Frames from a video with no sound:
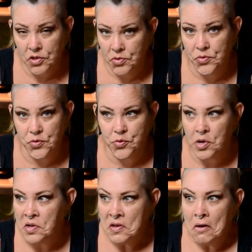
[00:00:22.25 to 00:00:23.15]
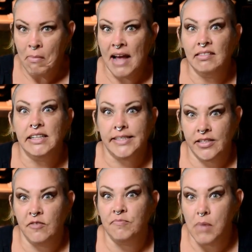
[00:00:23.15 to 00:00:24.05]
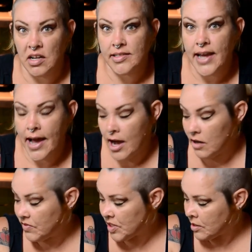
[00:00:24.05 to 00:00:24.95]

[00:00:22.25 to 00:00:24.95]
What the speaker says: to my list of must-haves.